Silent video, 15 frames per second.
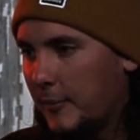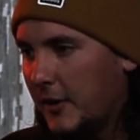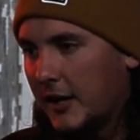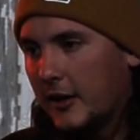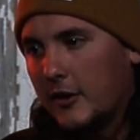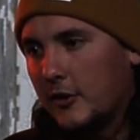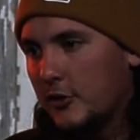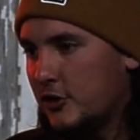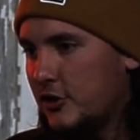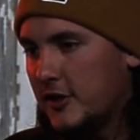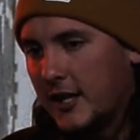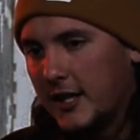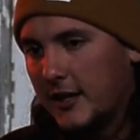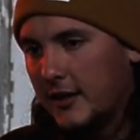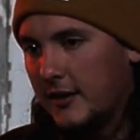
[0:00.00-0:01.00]
I'm like, oh
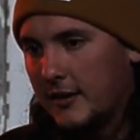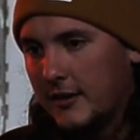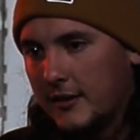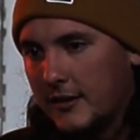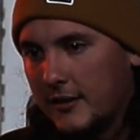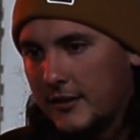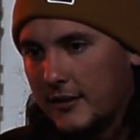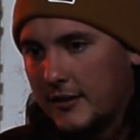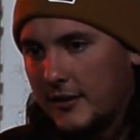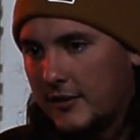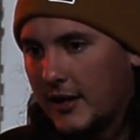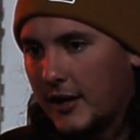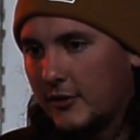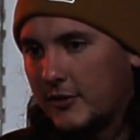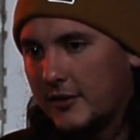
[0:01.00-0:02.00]
shit,
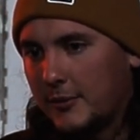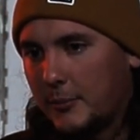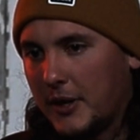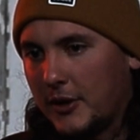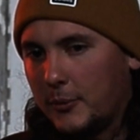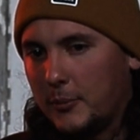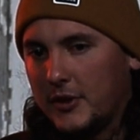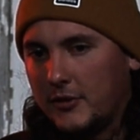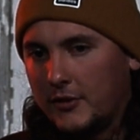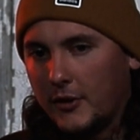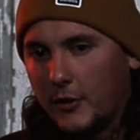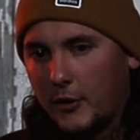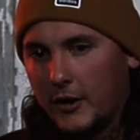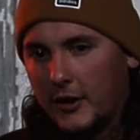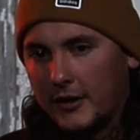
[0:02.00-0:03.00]
this house is about to be
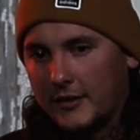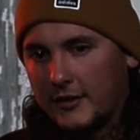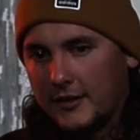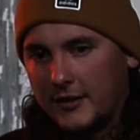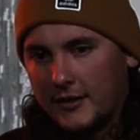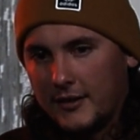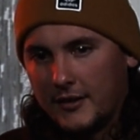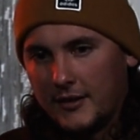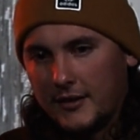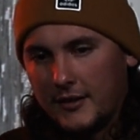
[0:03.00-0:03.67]
so haunted.